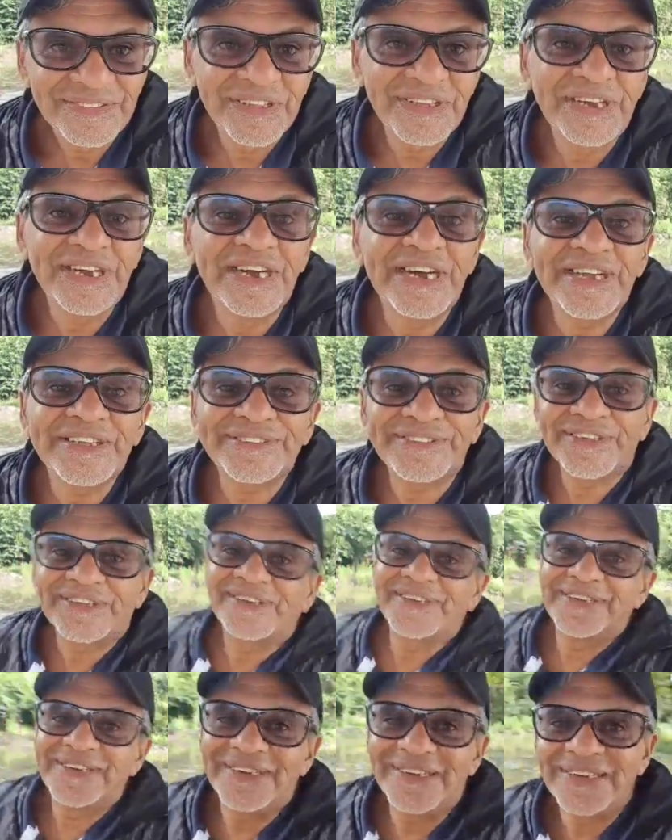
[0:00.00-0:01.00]
The earth
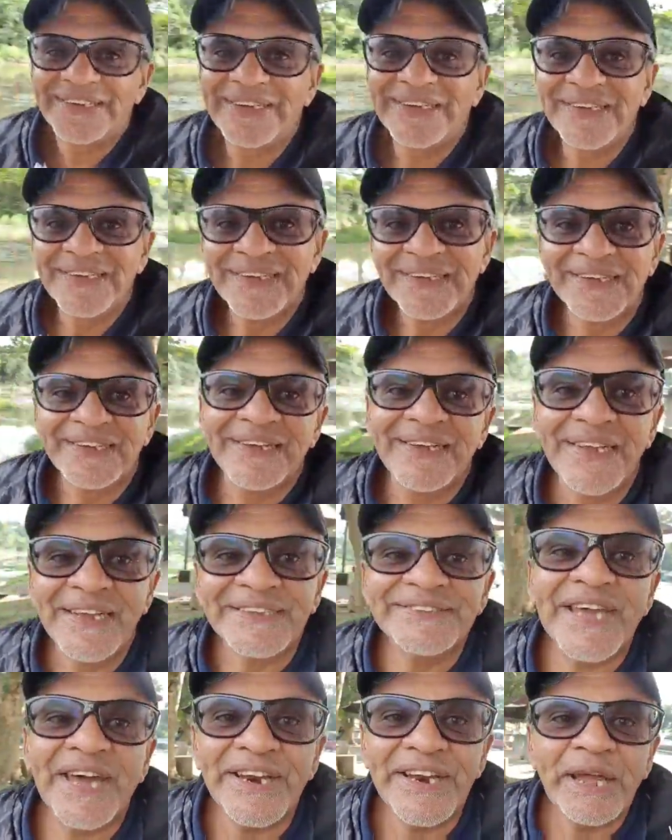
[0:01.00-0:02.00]

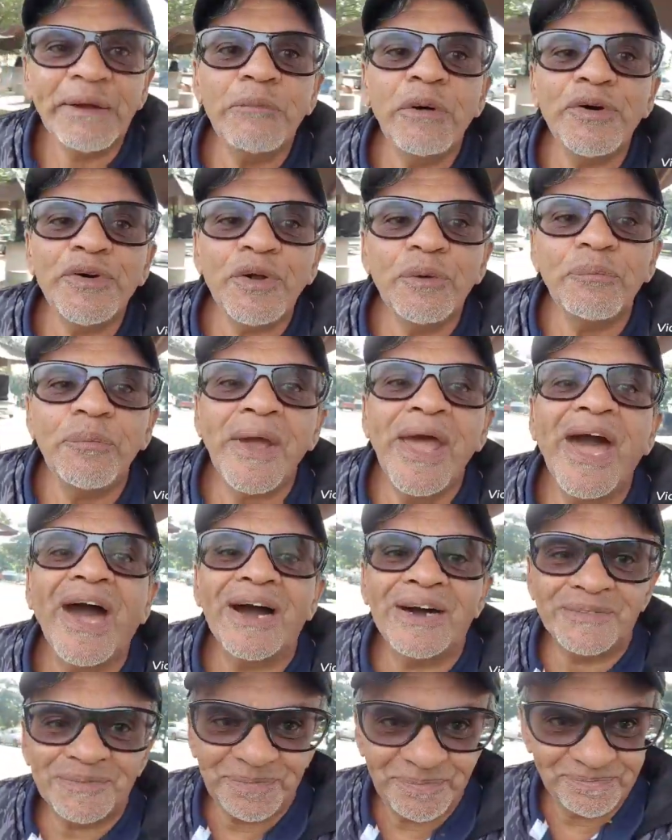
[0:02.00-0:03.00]
is unable to
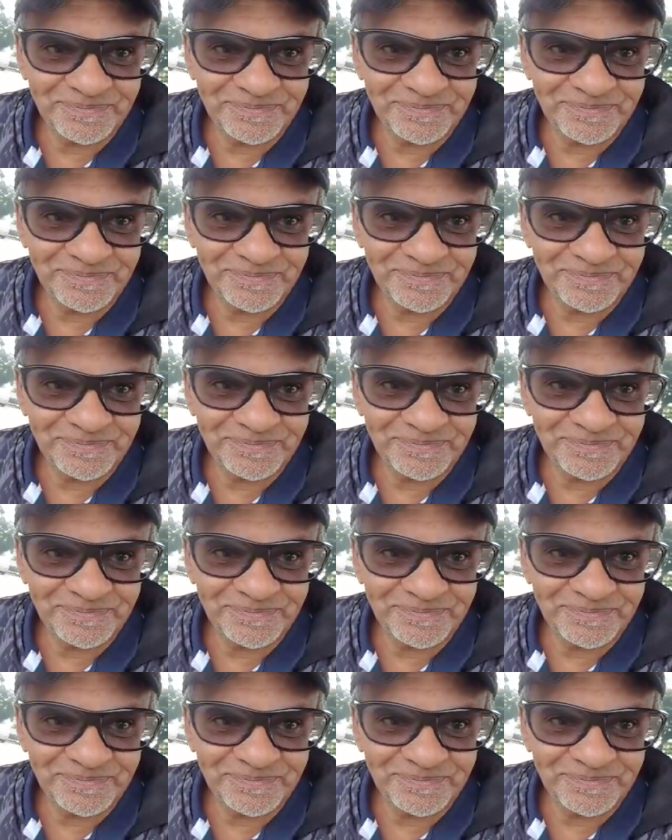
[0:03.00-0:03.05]
bear